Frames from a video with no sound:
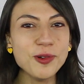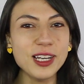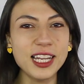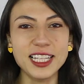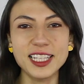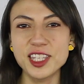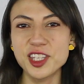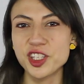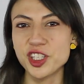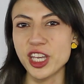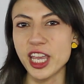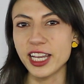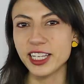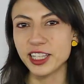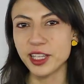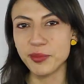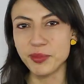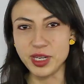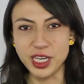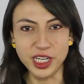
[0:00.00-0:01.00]
let's check
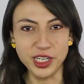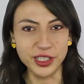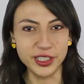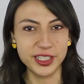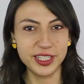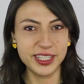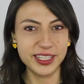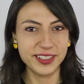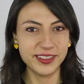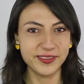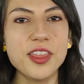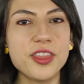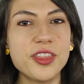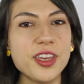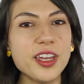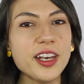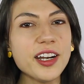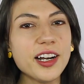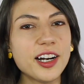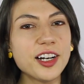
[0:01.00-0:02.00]
the minutes.
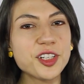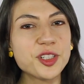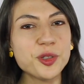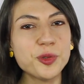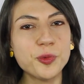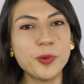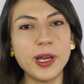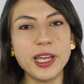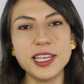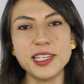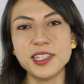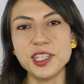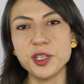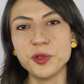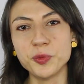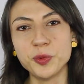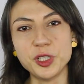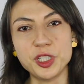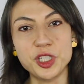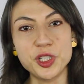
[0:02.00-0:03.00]
There are 2 ways
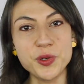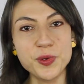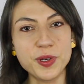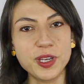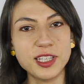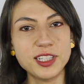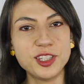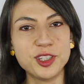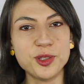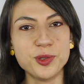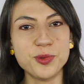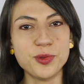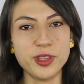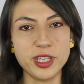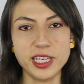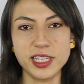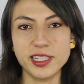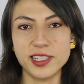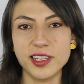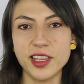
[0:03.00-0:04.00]
in which you can do
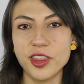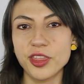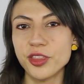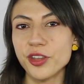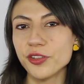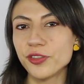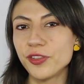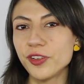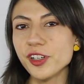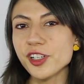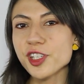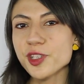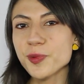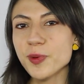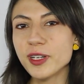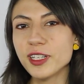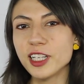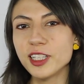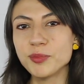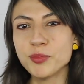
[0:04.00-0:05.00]
this. The first
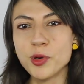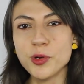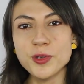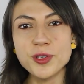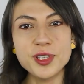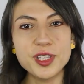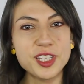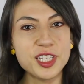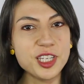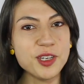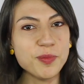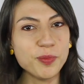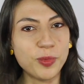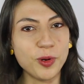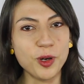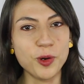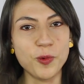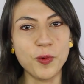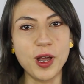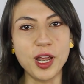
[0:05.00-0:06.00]
one and most
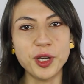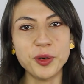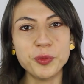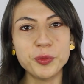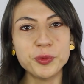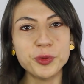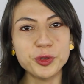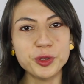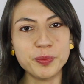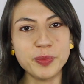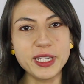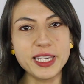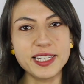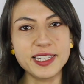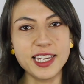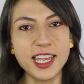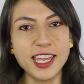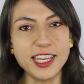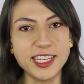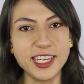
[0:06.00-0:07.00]
simple one would be
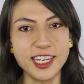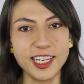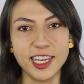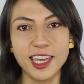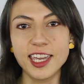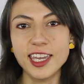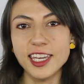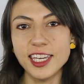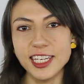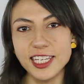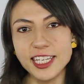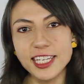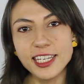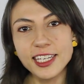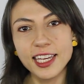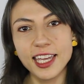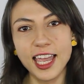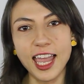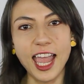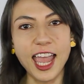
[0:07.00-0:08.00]
saying
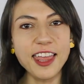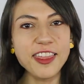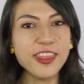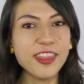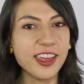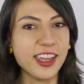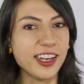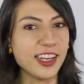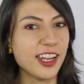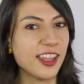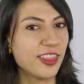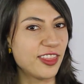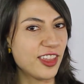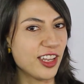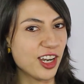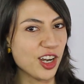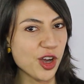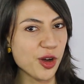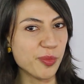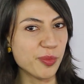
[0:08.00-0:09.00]
y and then the
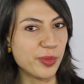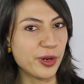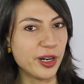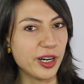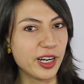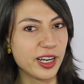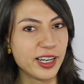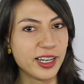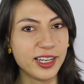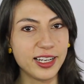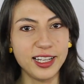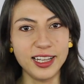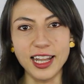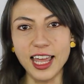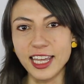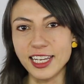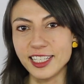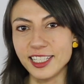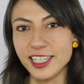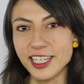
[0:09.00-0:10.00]
number, like